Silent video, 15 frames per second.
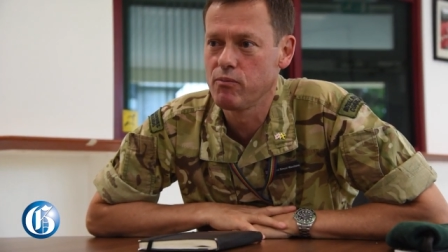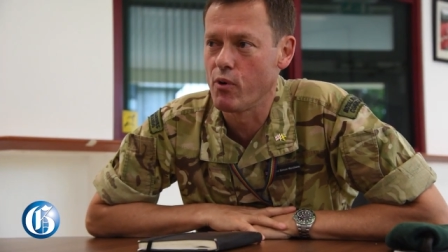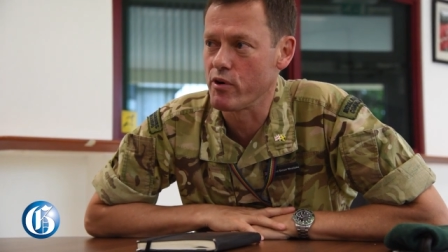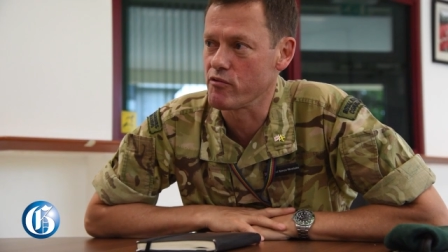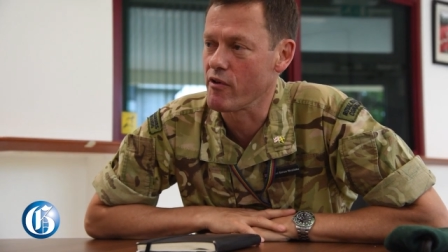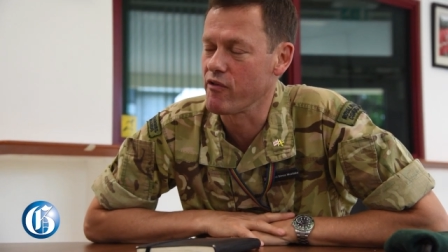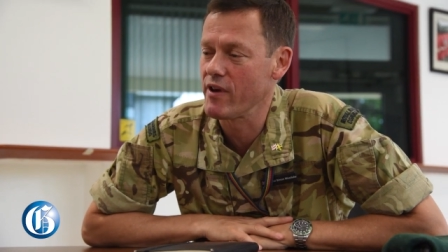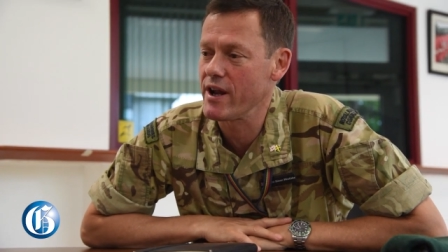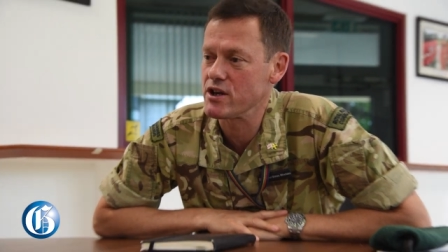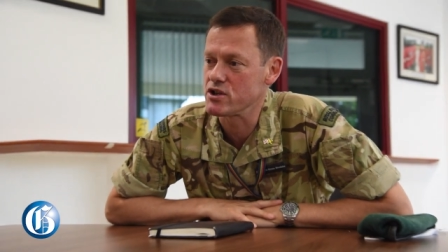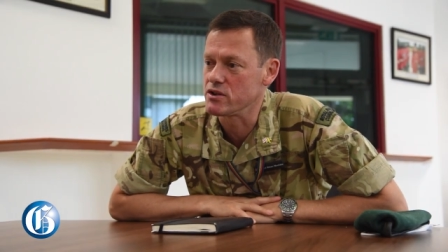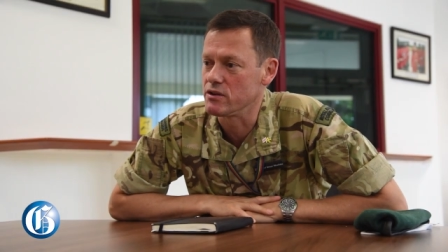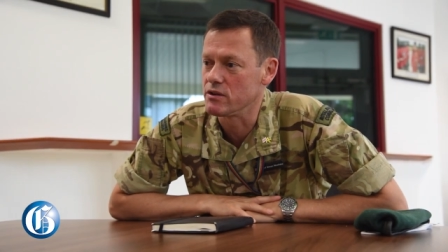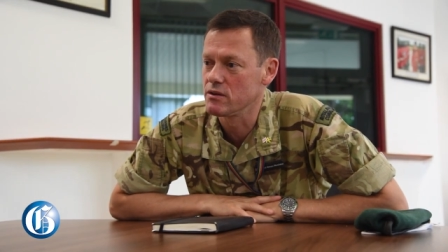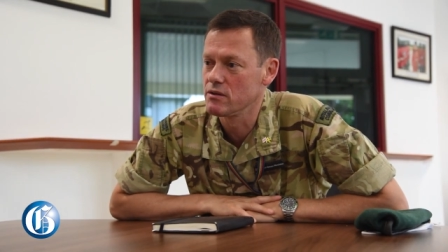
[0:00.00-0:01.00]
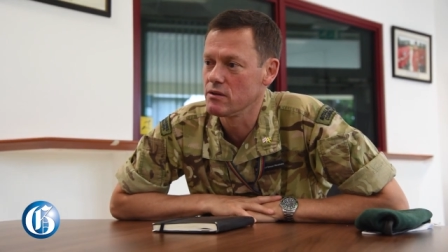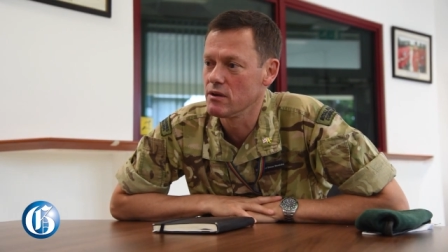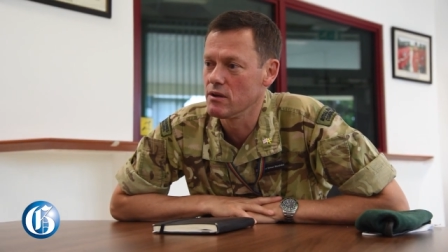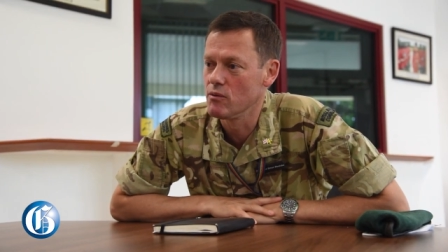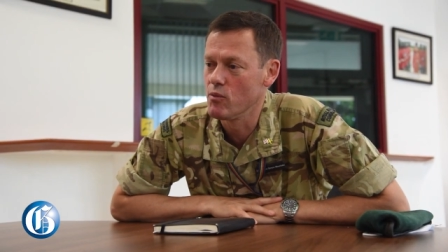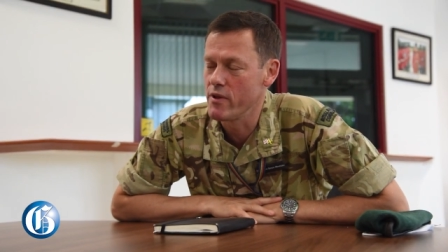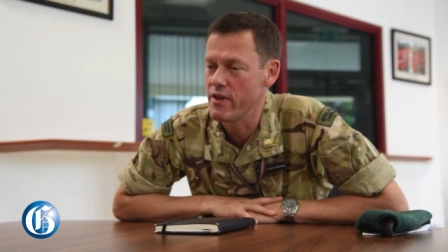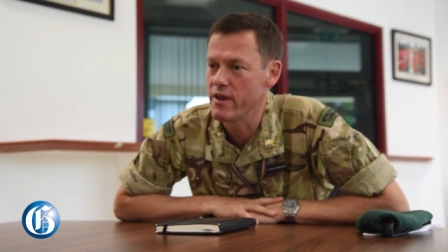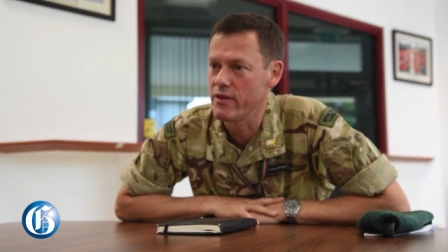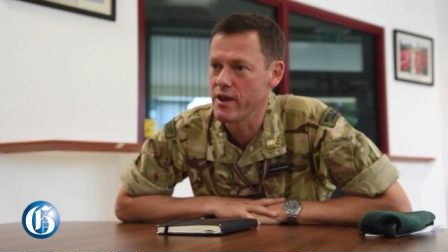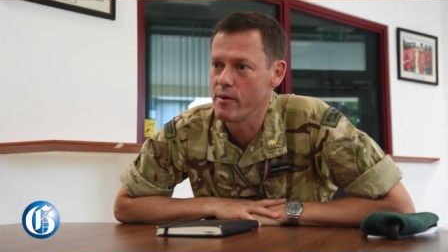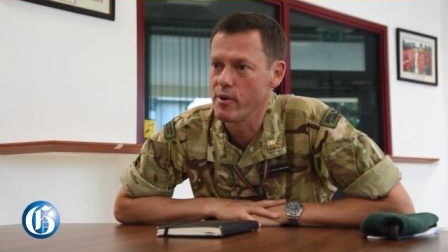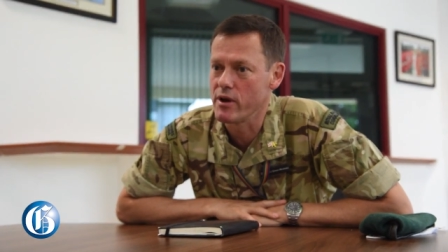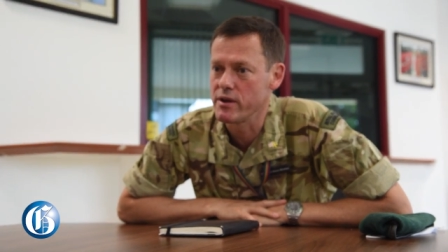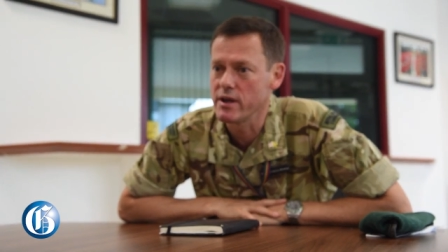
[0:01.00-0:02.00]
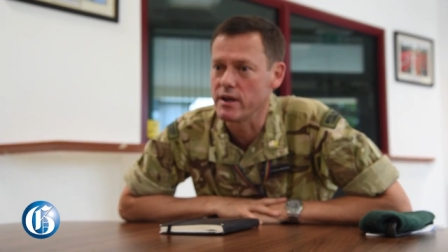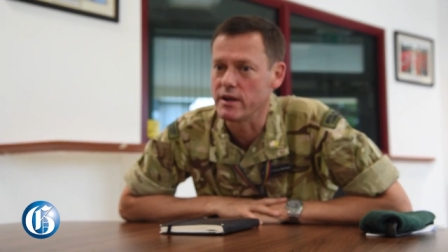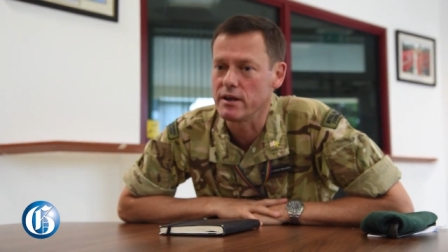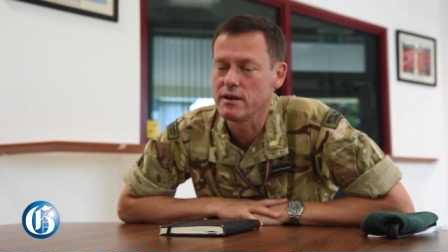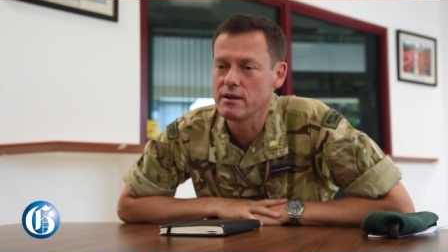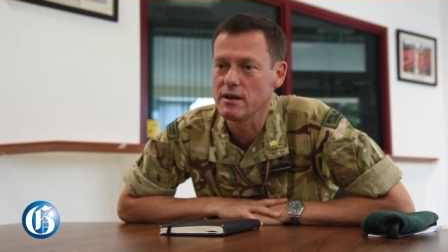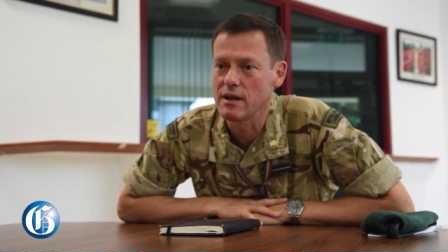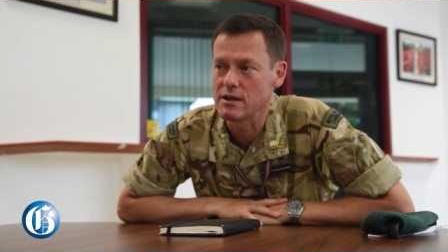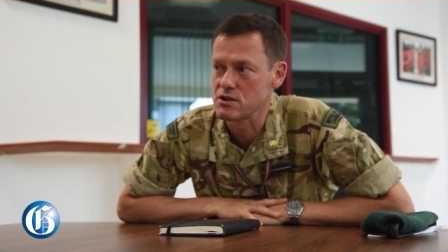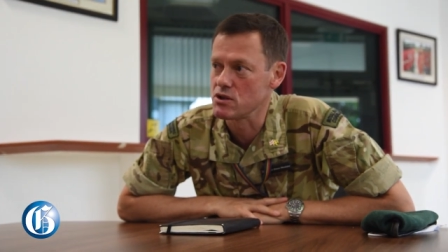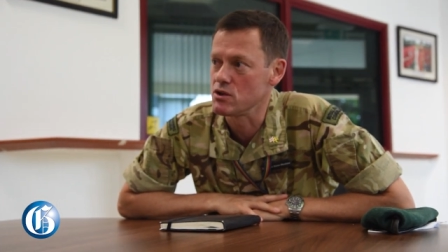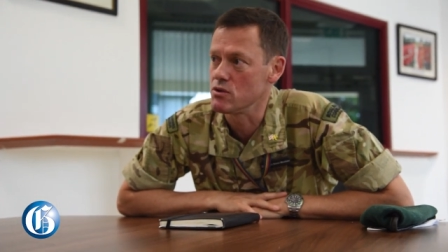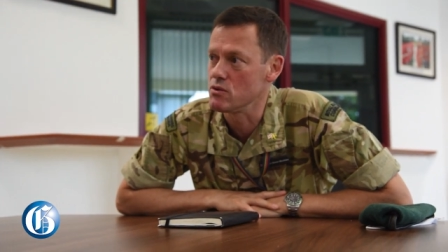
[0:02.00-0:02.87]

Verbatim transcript: point of reflection within the MOD as to,